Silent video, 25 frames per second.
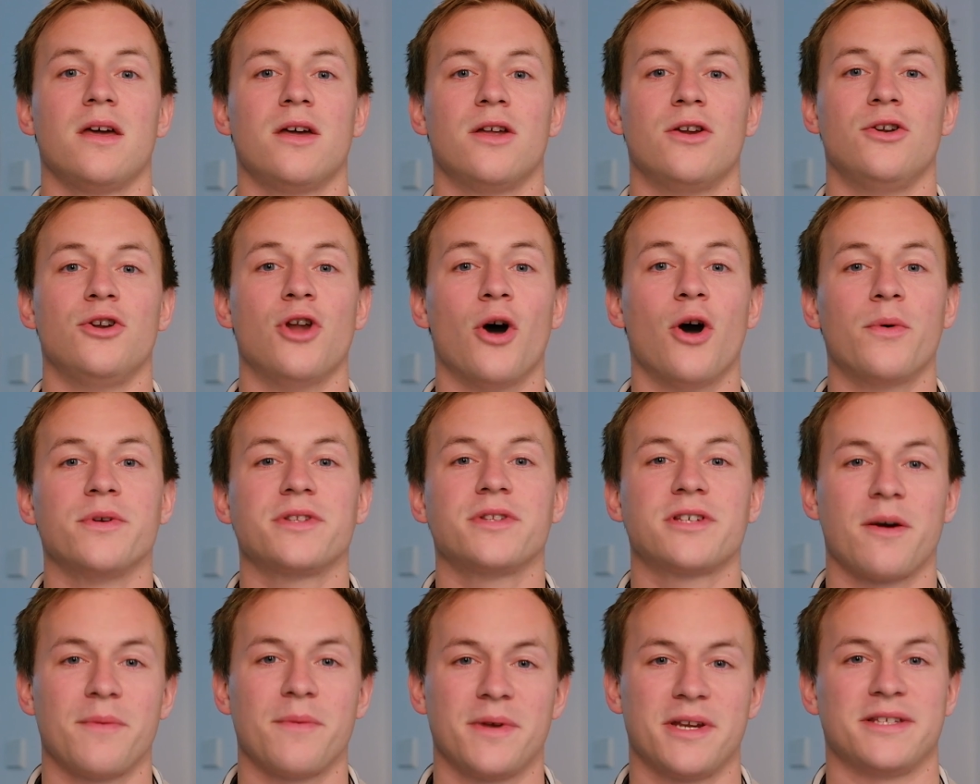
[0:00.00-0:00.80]
No one's
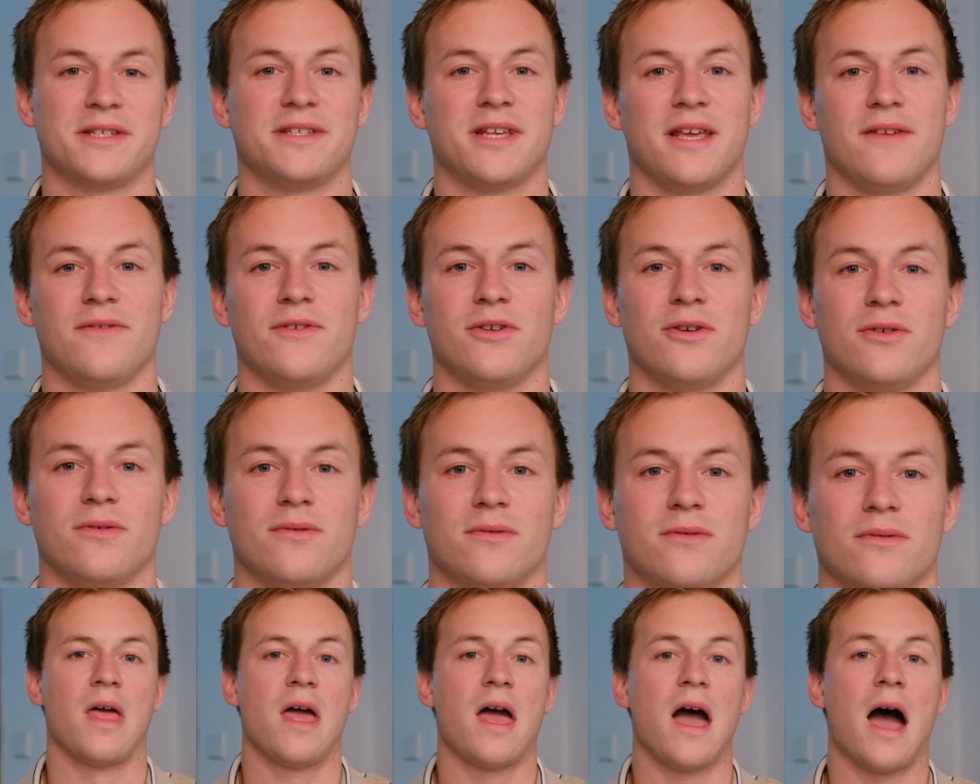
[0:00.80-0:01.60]
coming to save you.
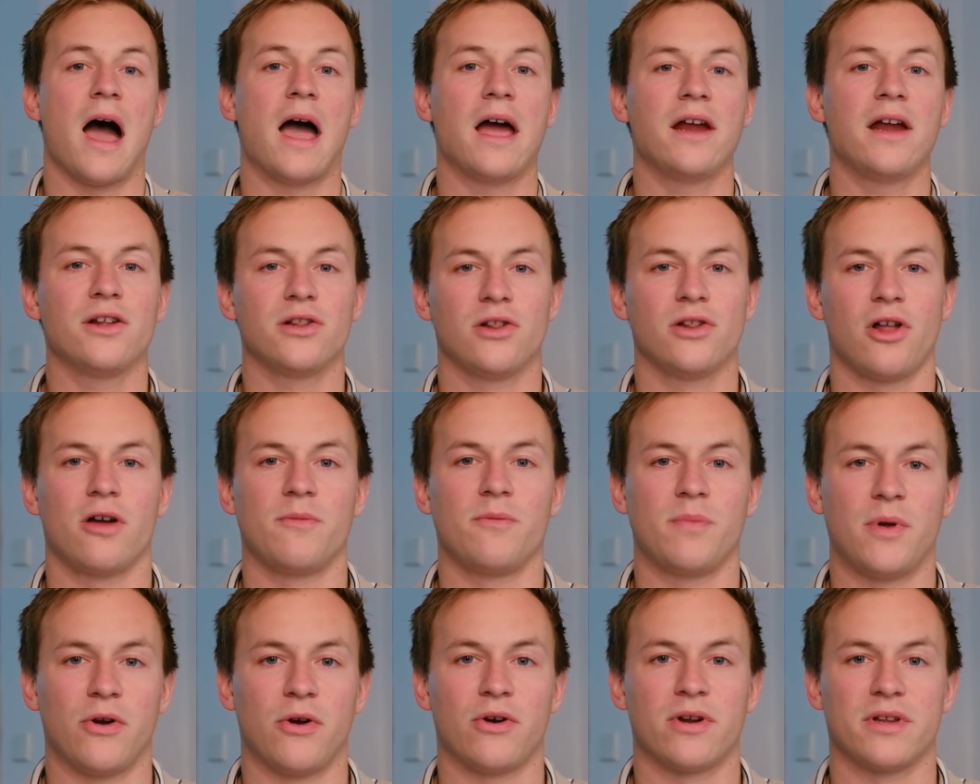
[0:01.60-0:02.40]
I had a long
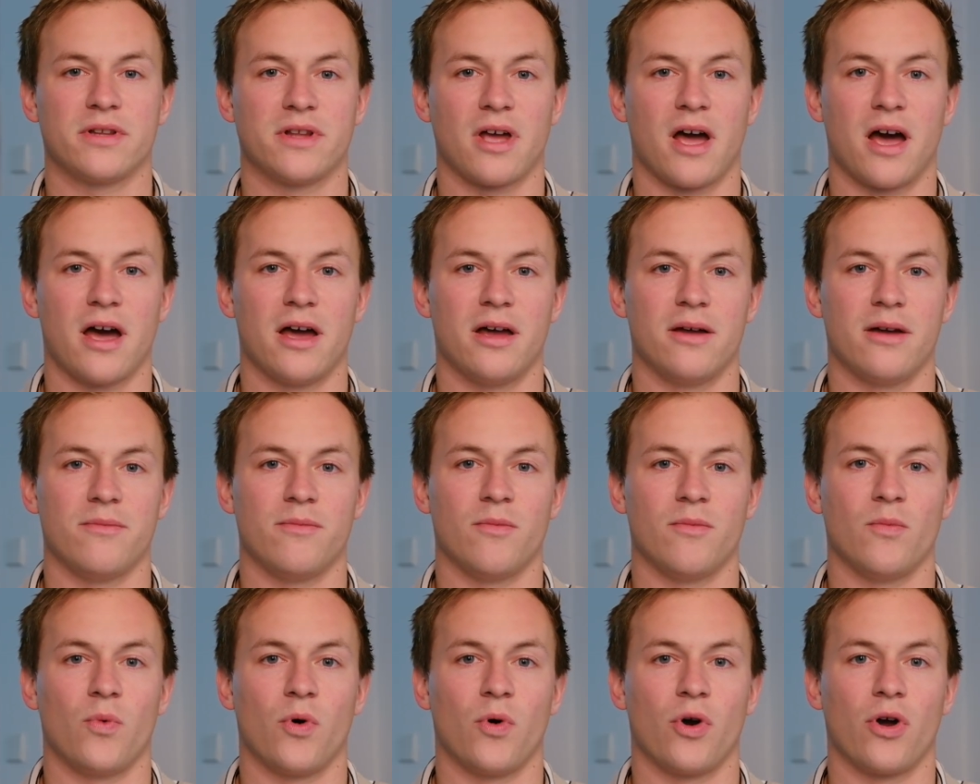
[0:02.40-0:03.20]
period of
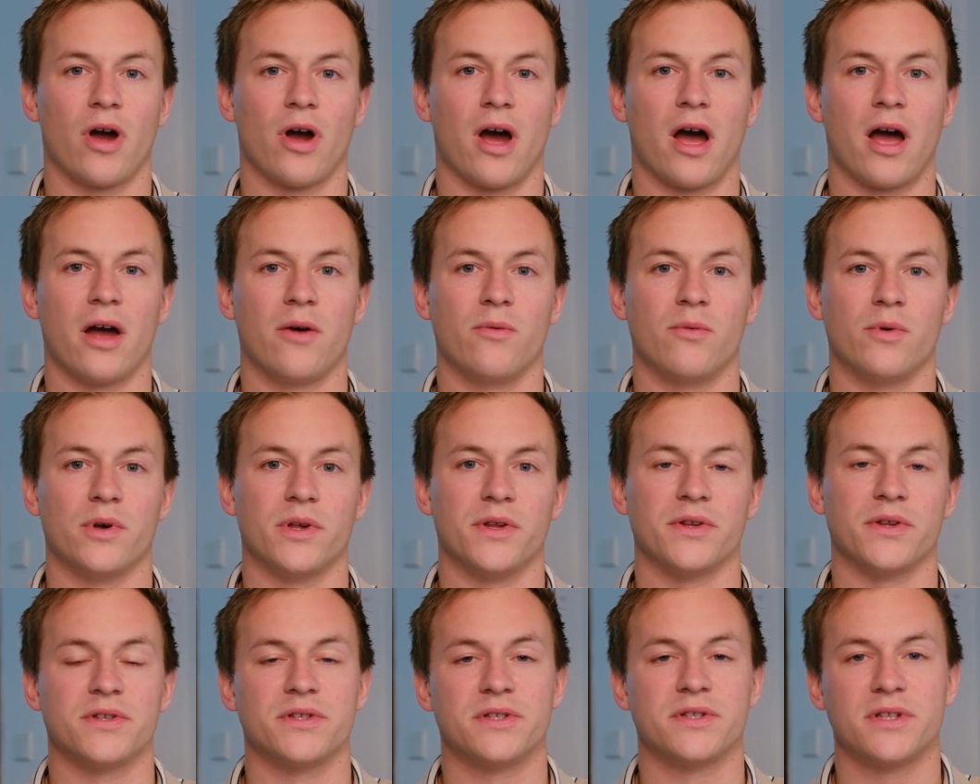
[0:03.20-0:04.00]
time where I
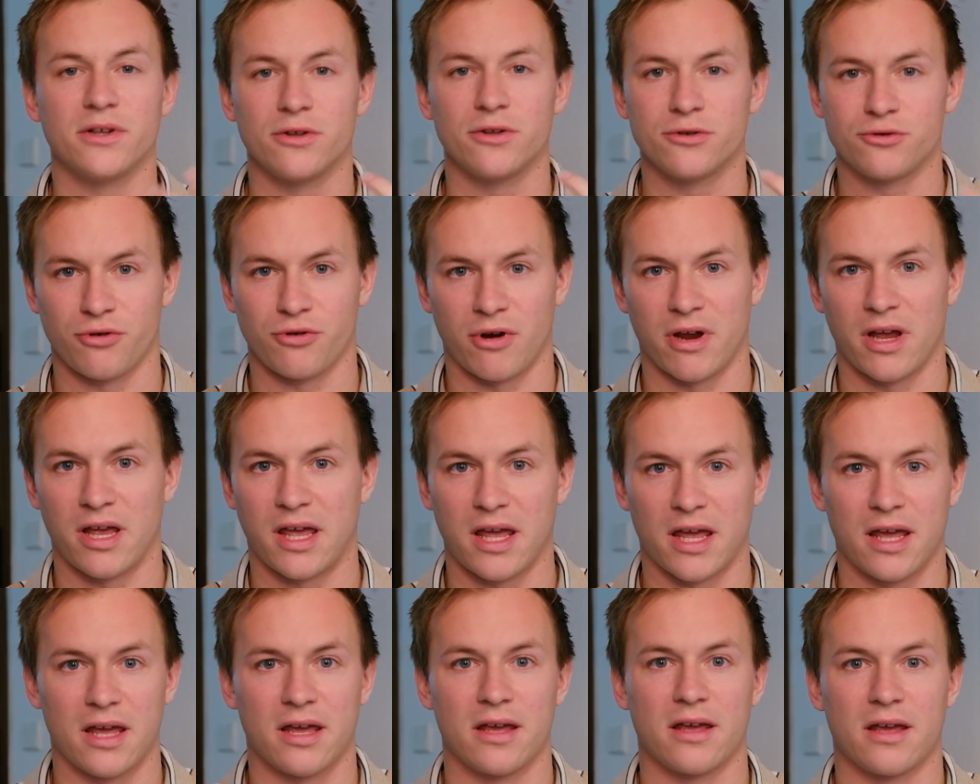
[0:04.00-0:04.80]
was still
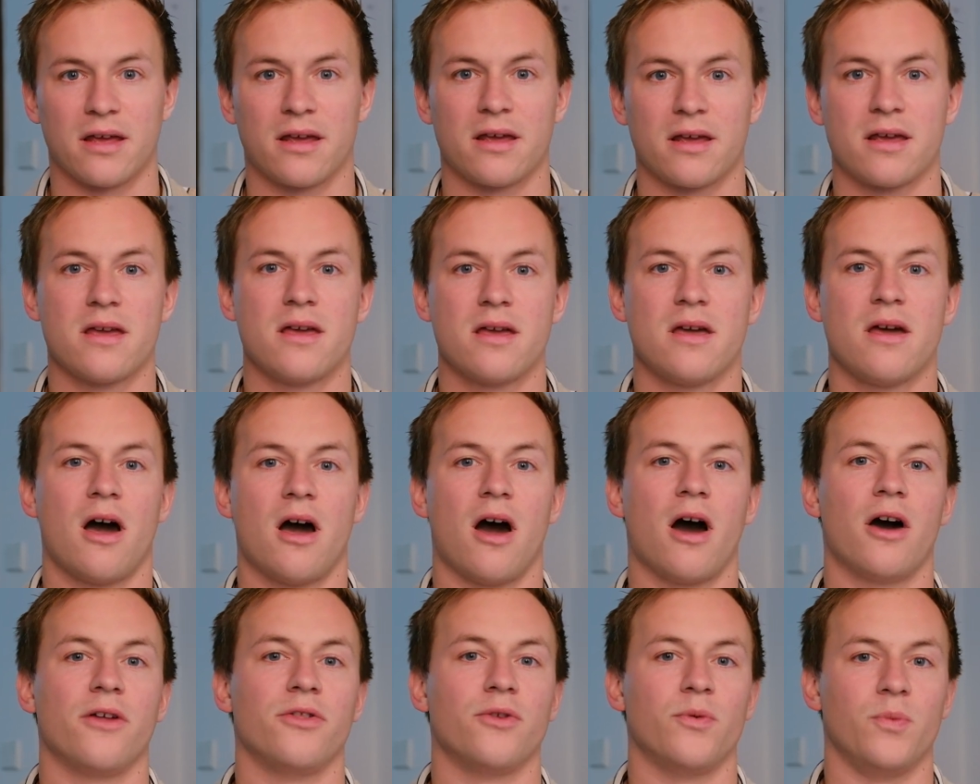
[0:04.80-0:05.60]
drinking
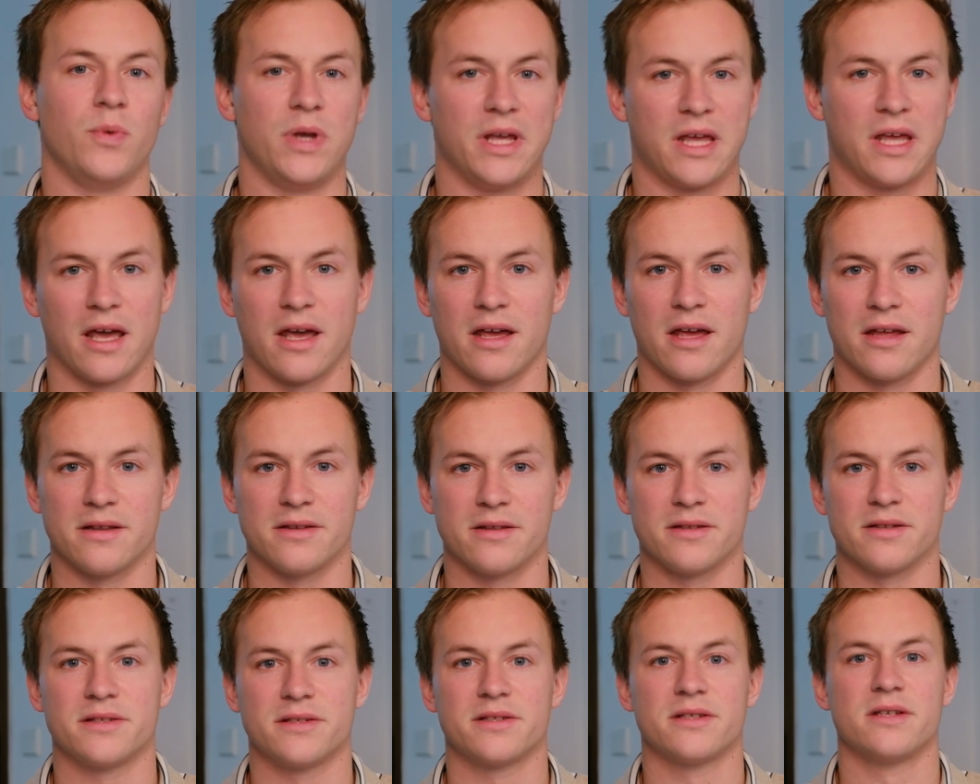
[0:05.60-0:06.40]
on the
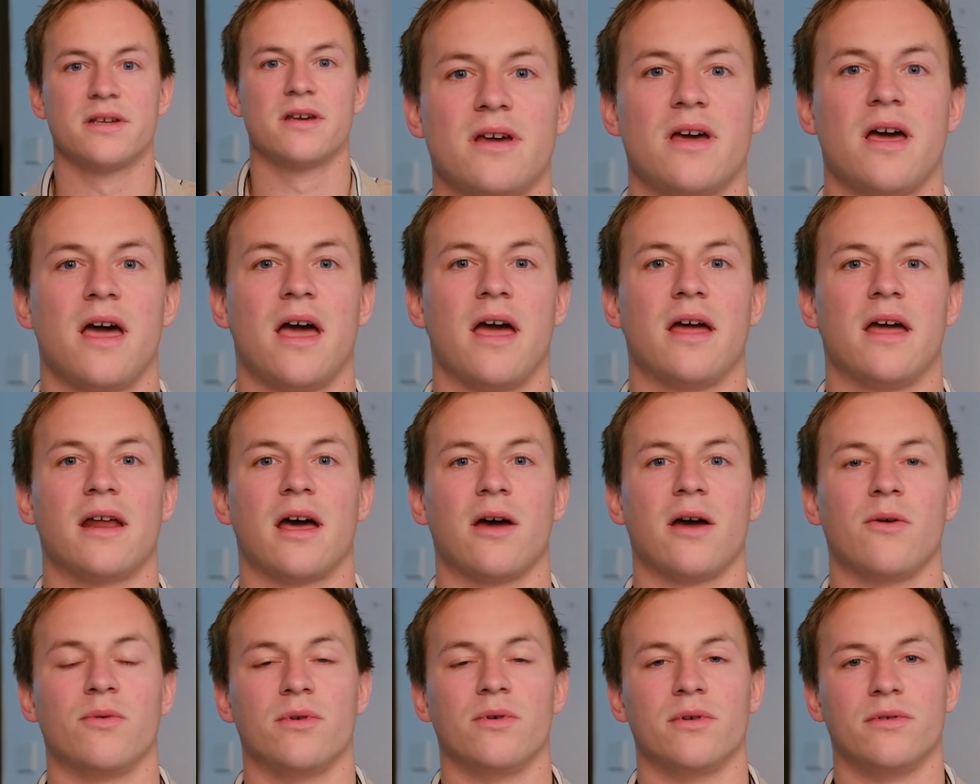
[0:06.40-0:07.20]
weekends, and I
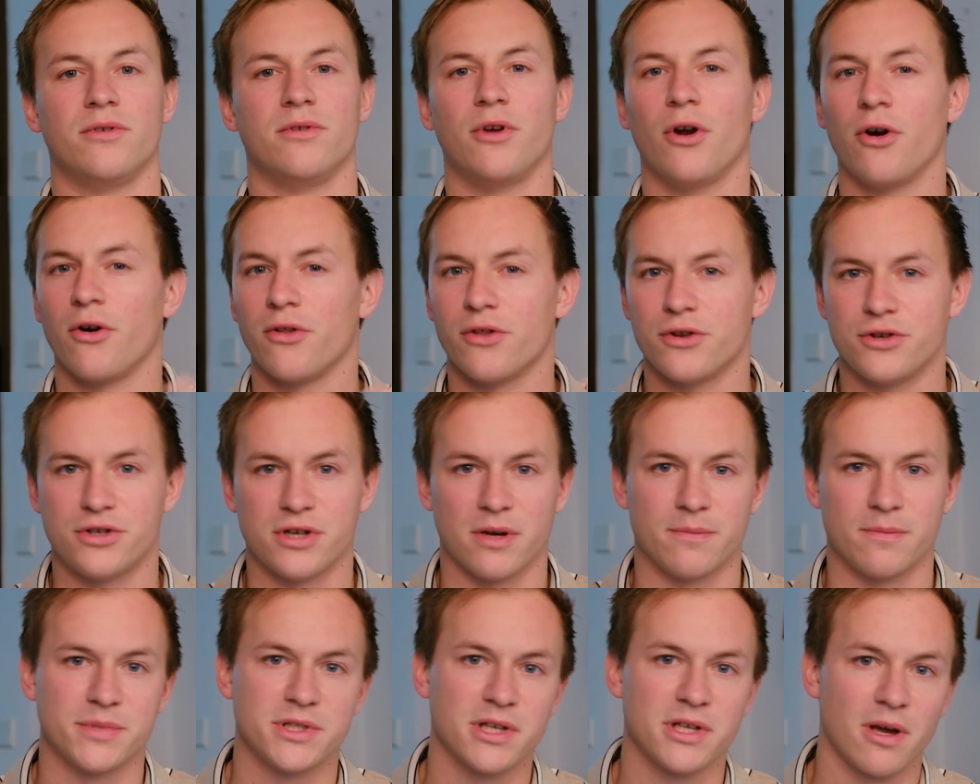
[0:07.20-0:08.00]
would go to the
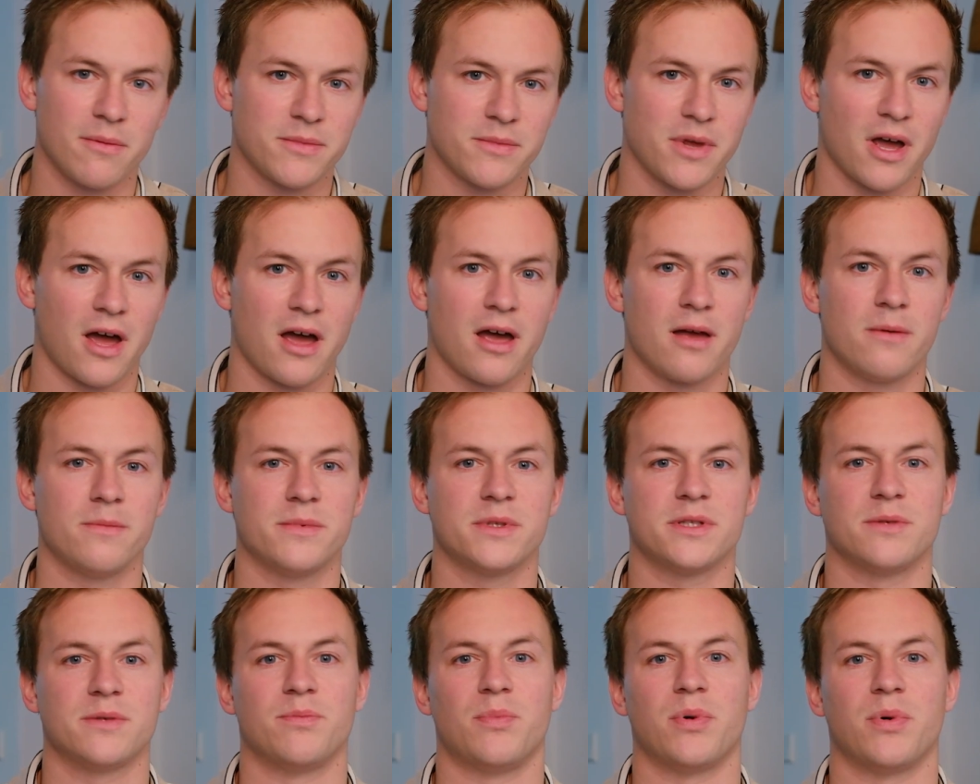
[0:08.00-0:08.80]
gym
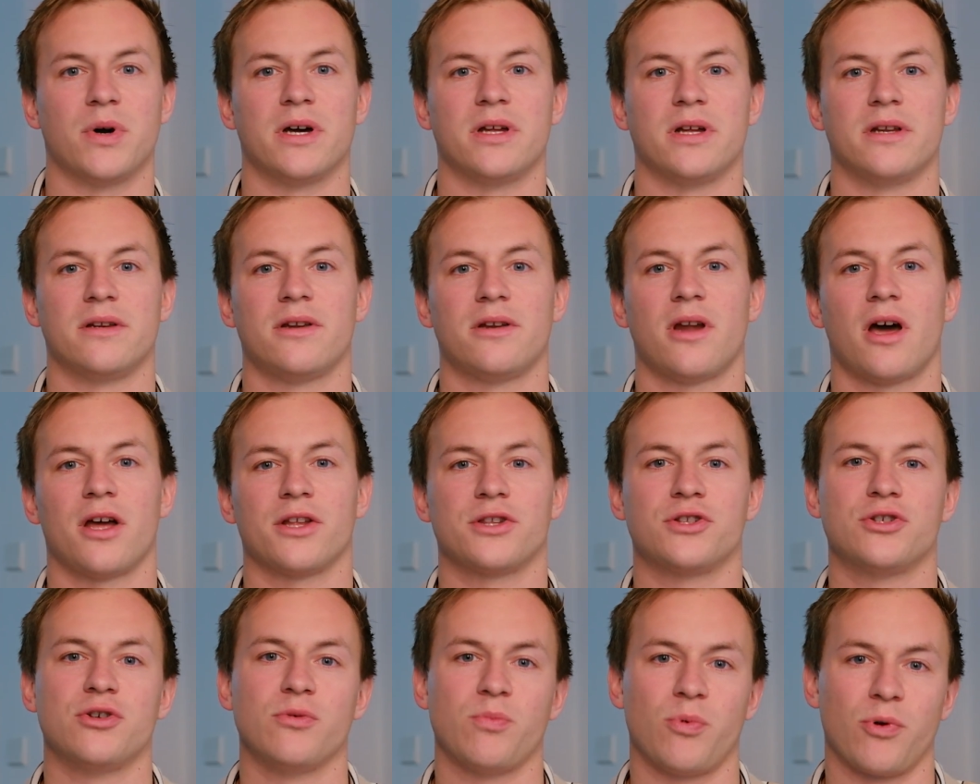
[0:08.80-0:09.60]
sometimes, but not
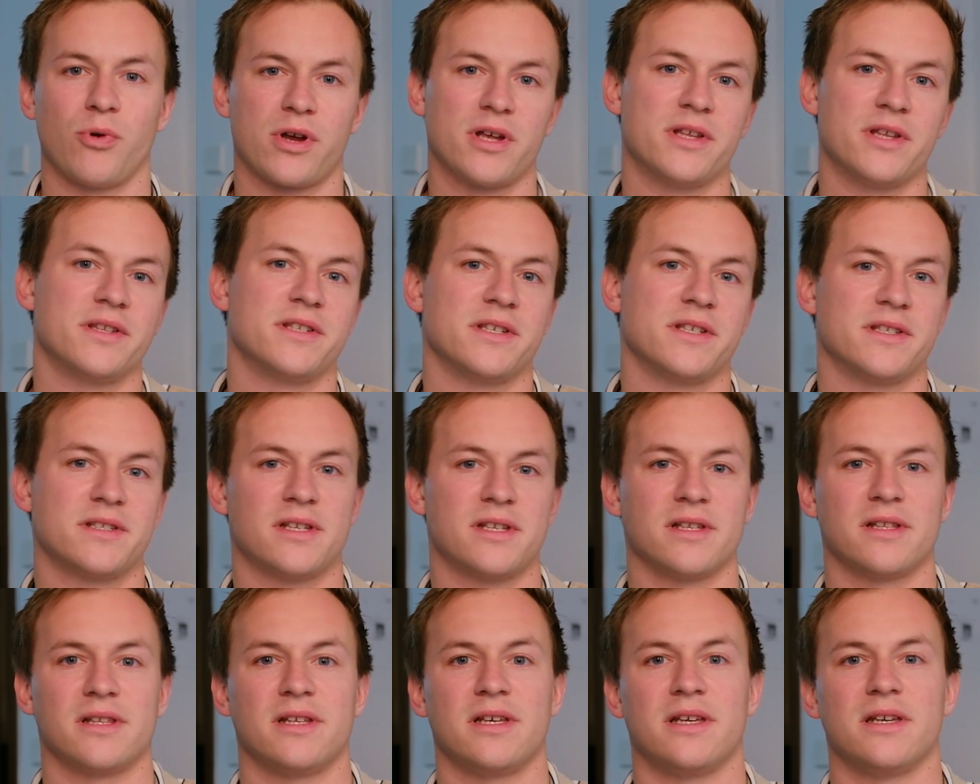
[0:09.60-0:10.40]
super
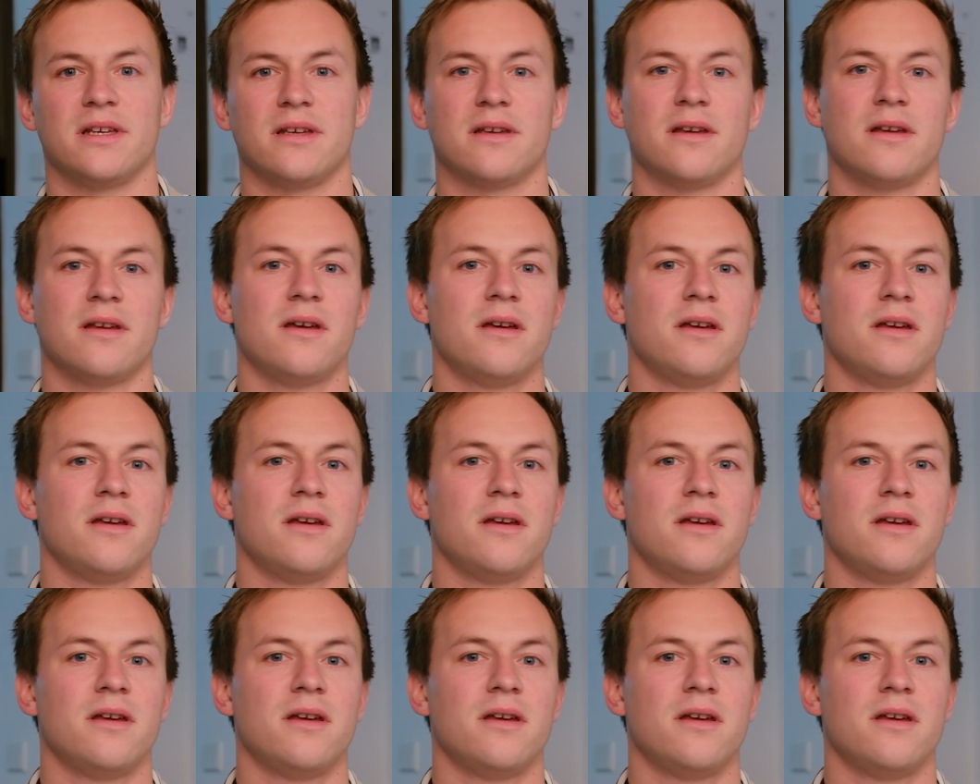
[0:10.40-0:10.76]
consistently,